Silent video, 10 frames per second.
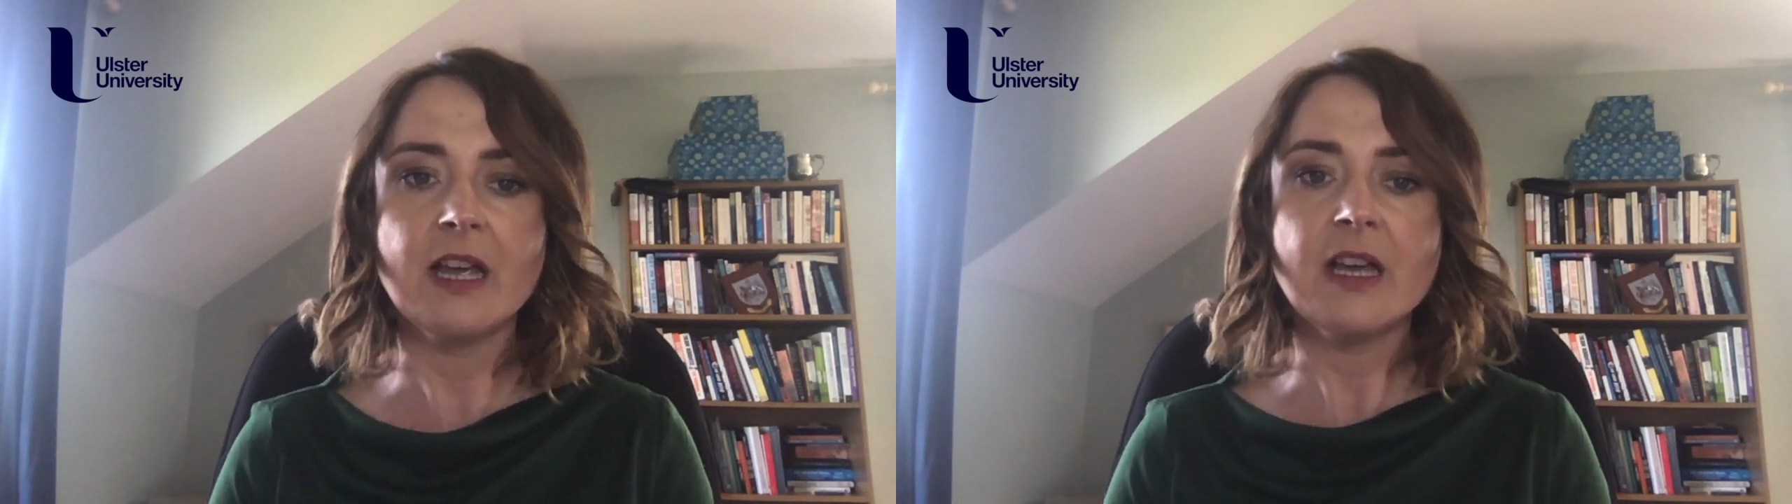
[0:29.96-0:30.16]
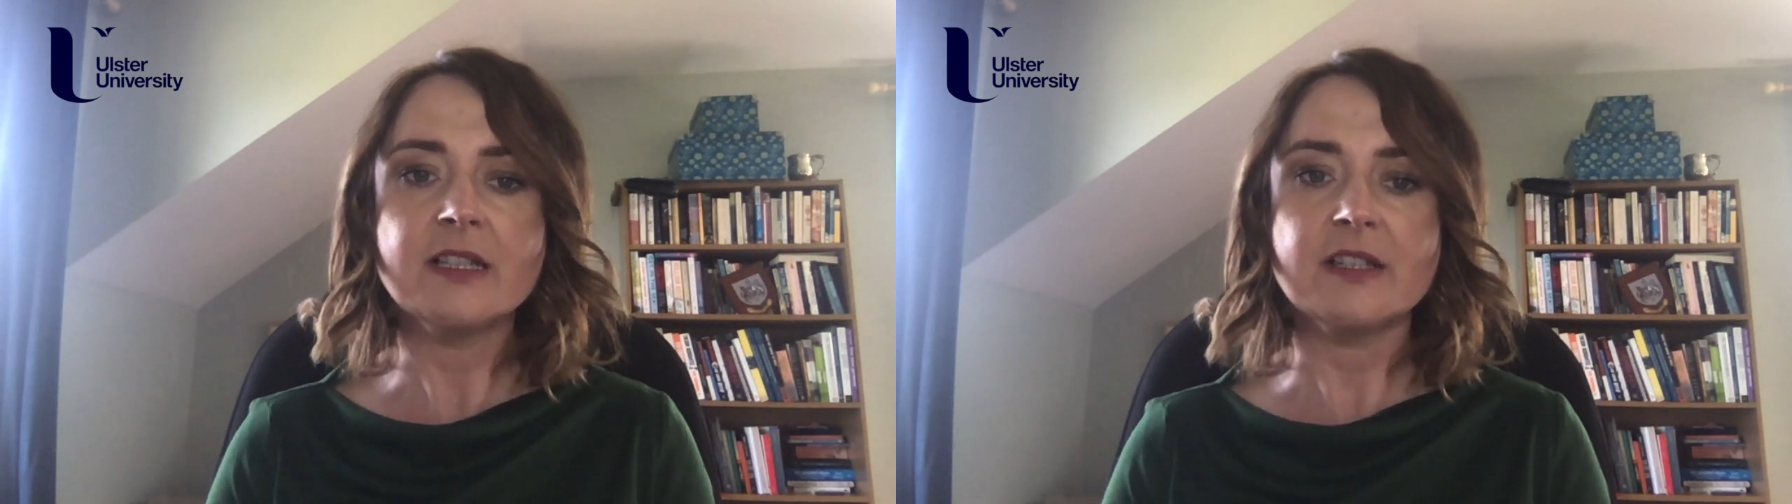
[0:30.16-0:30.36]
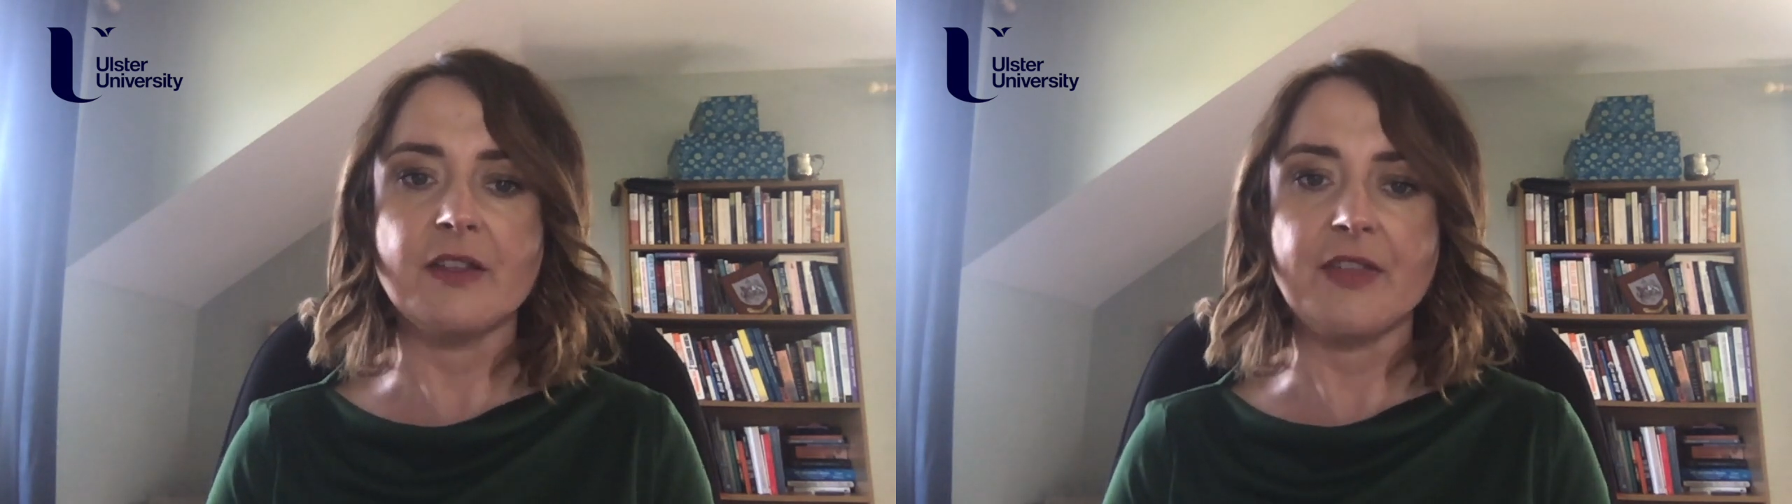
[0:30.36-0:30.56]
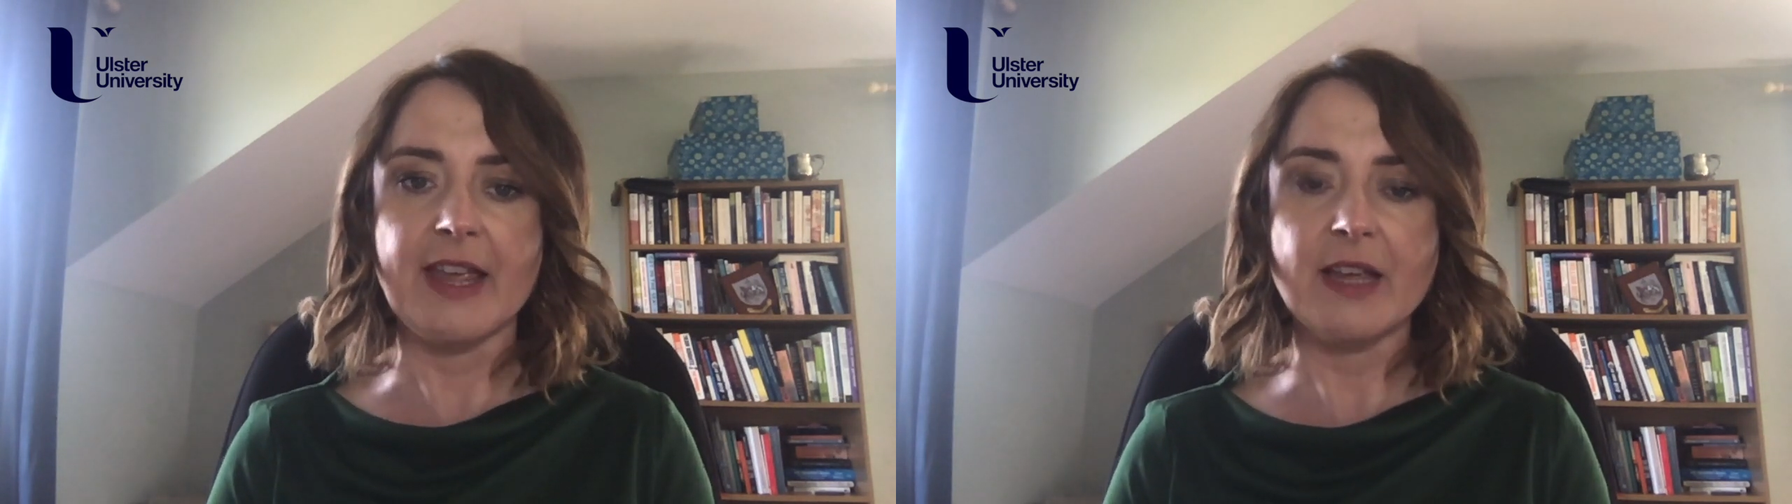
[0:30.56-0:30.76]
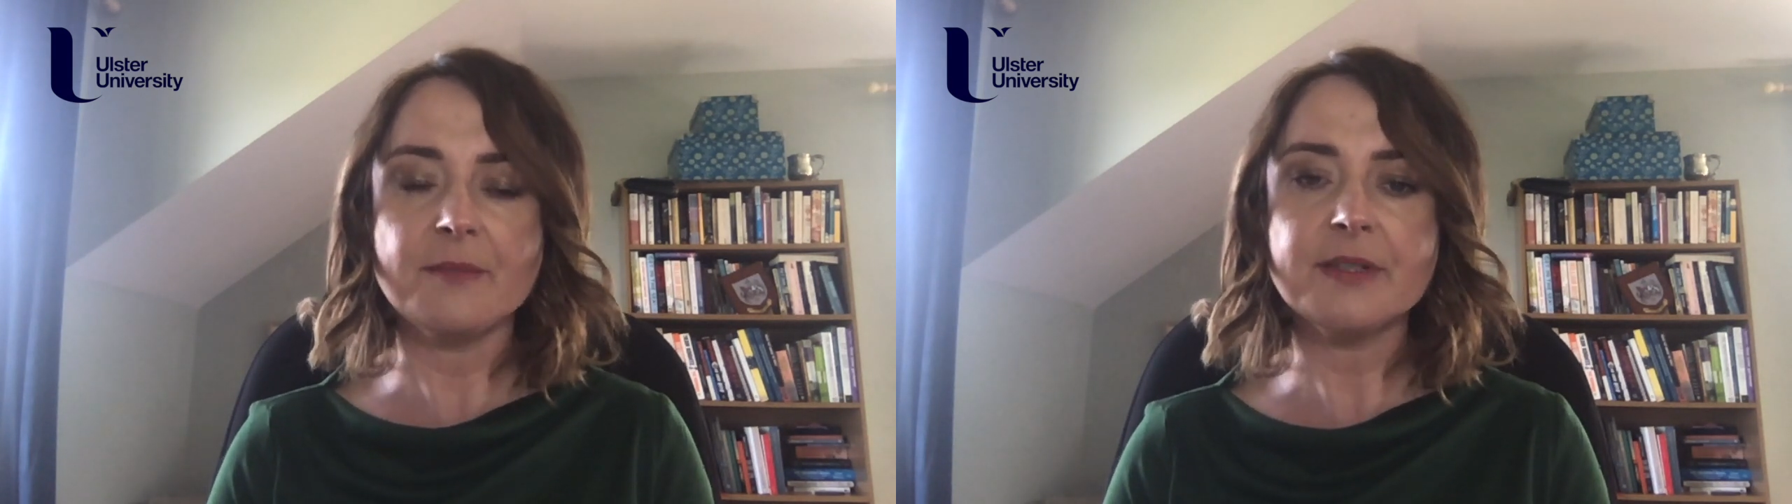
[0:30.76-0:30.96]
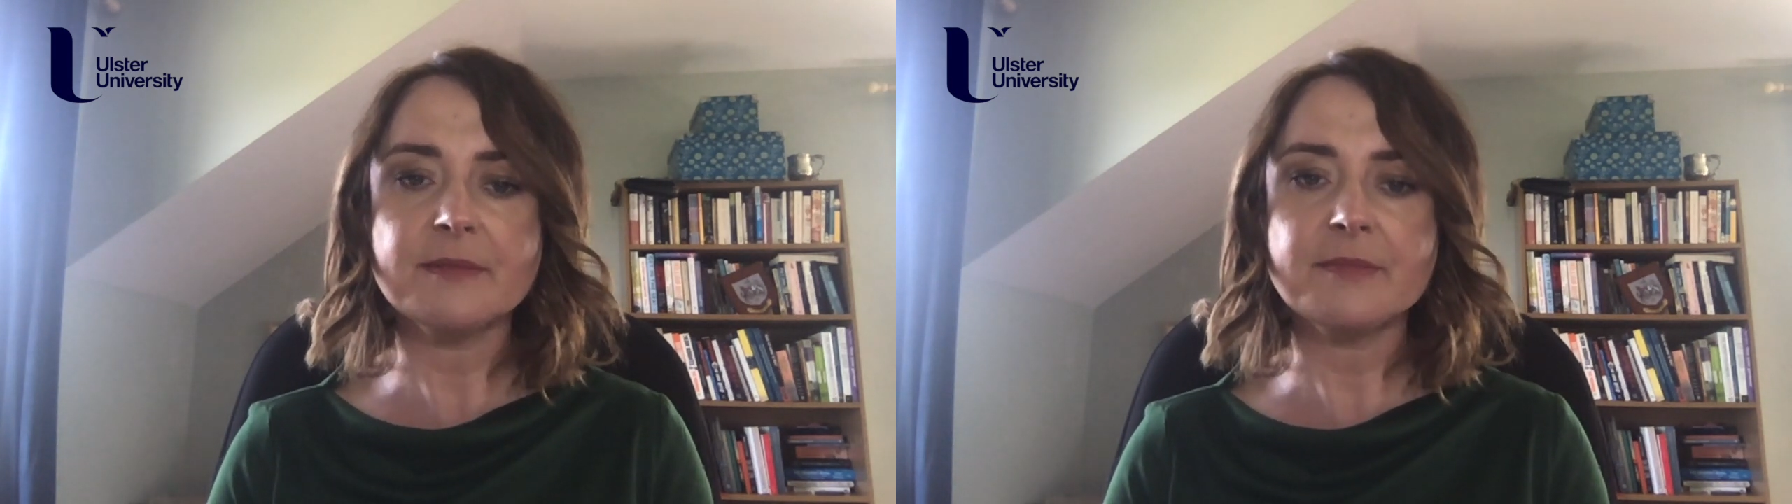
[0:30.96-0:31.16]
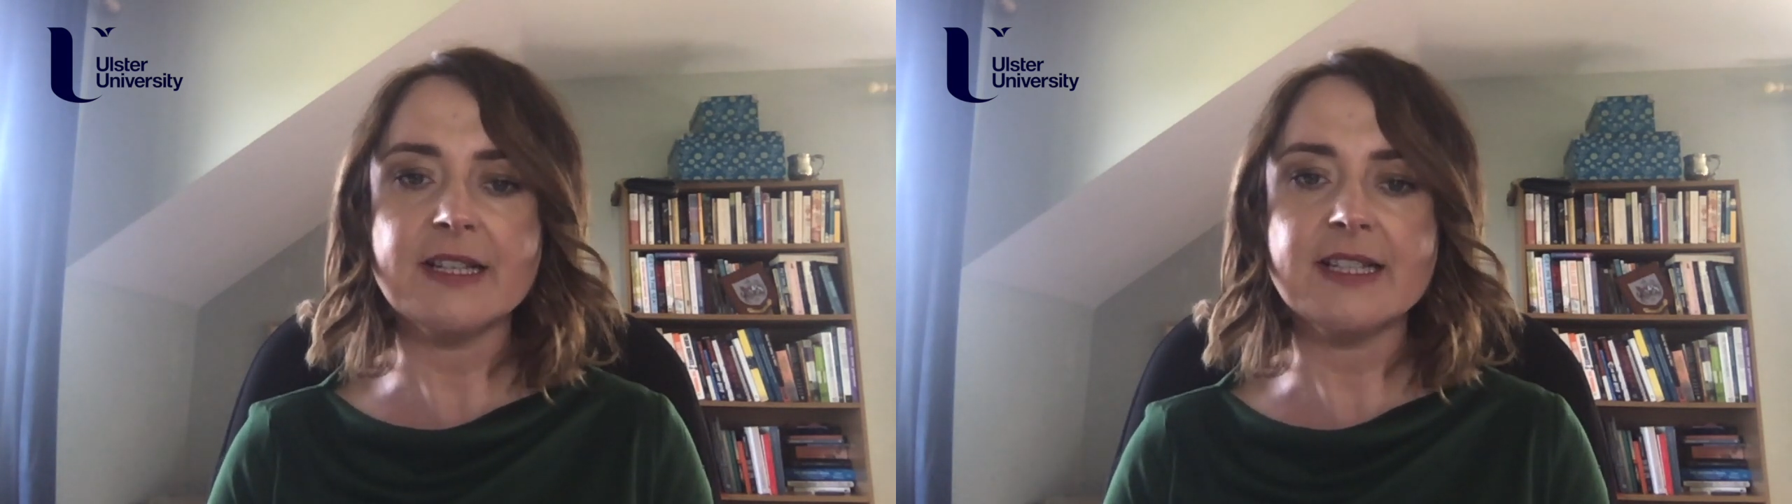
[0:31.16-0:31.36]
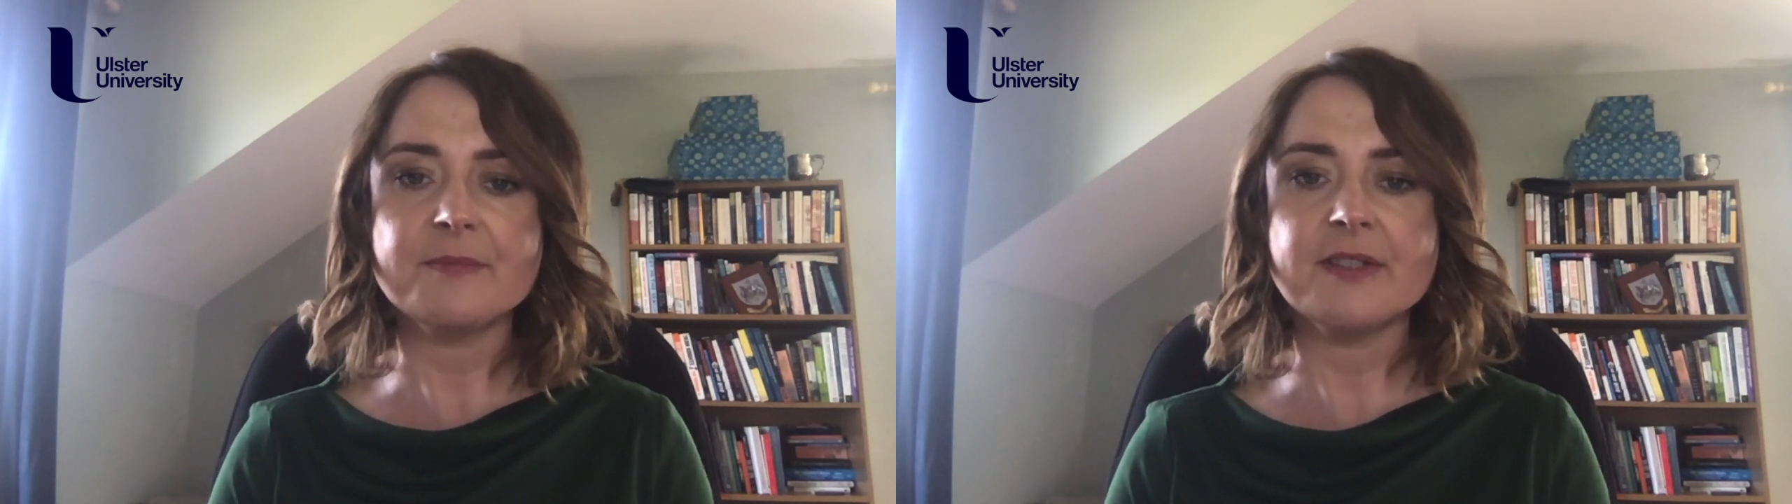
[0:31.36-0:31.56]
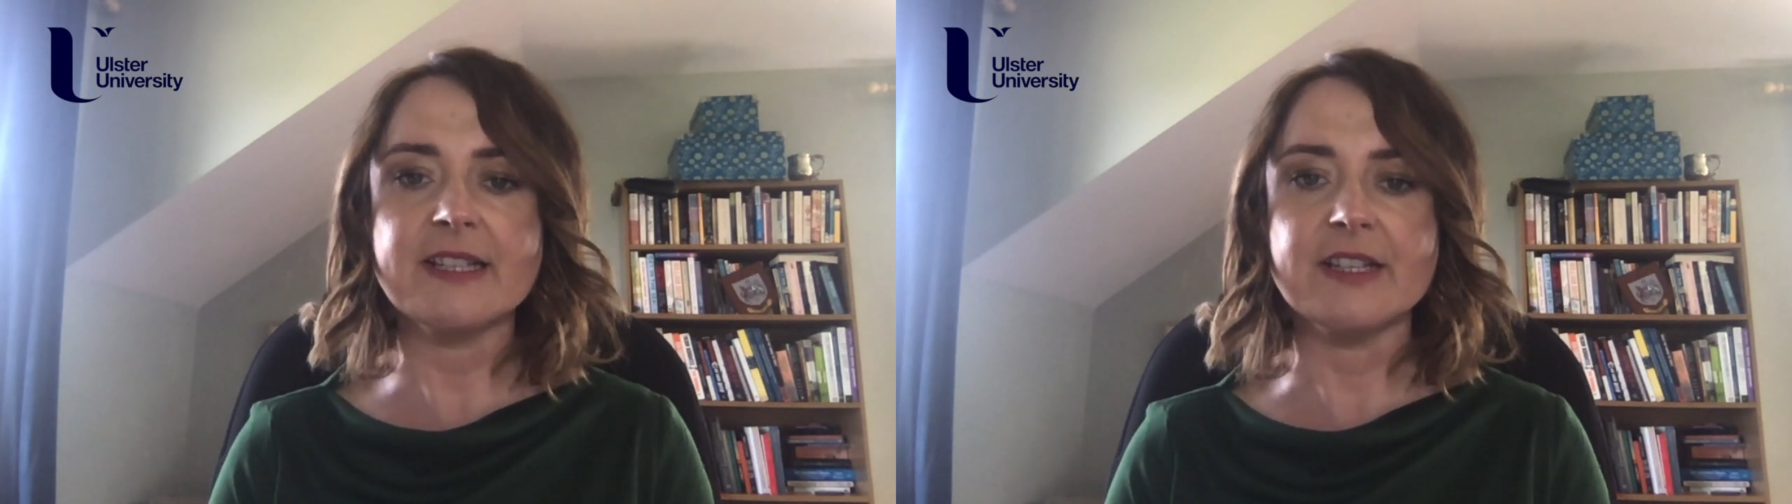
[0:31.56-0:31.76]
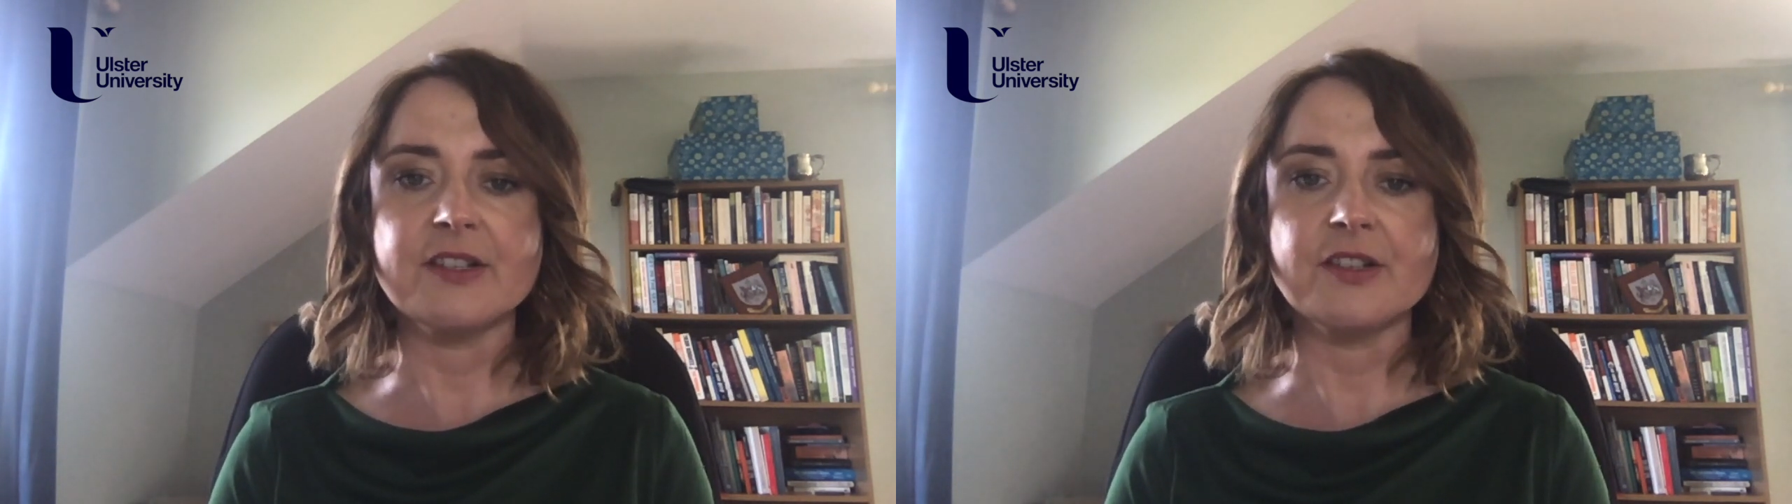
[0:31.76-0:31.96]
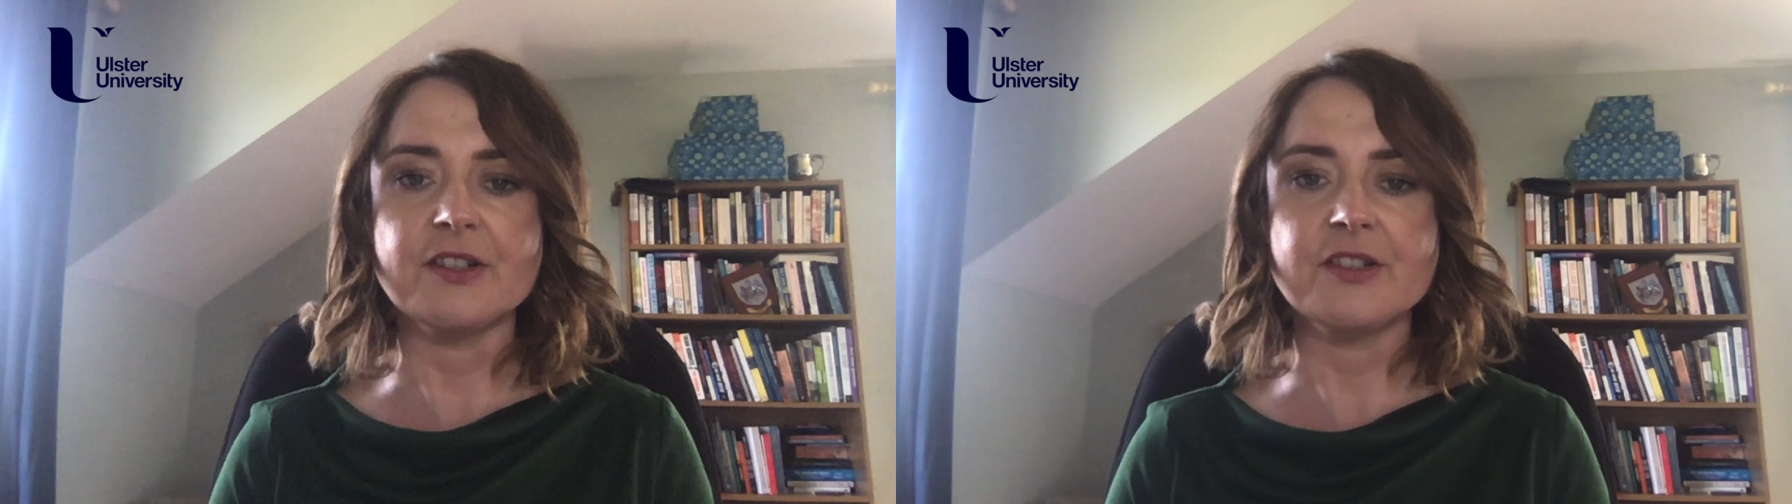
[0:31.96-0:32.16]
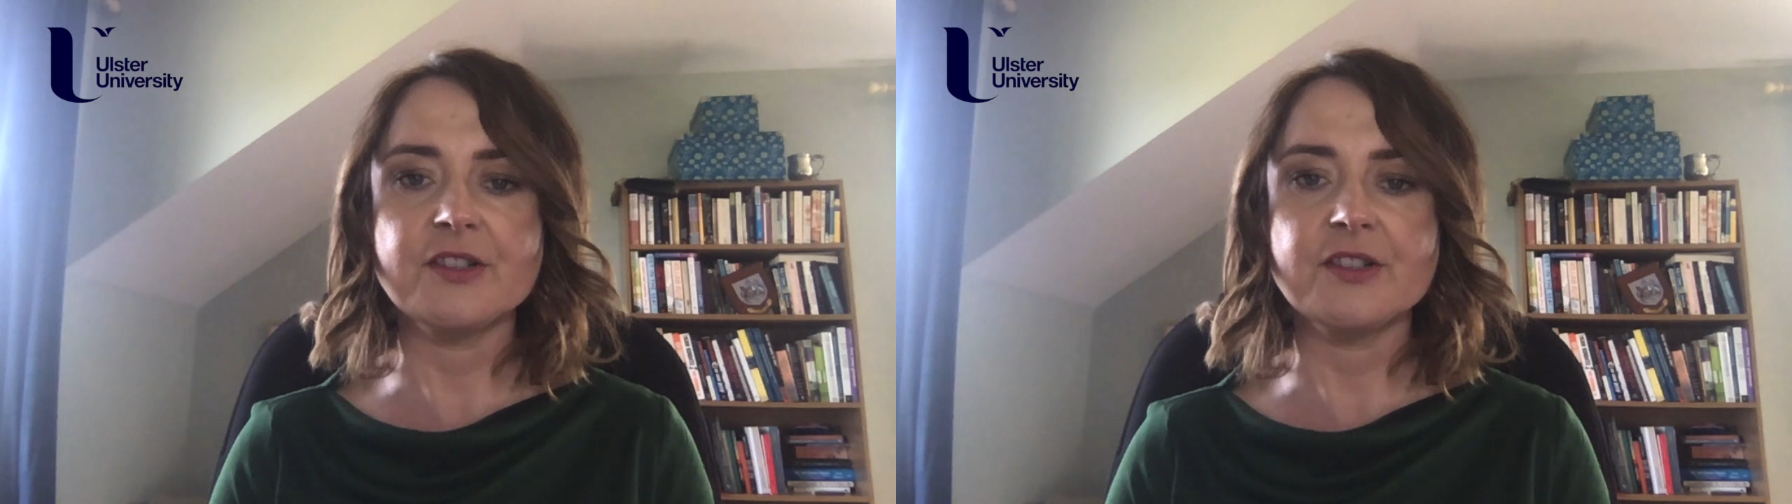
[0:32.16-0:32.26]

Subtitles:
so that they can put in place procedures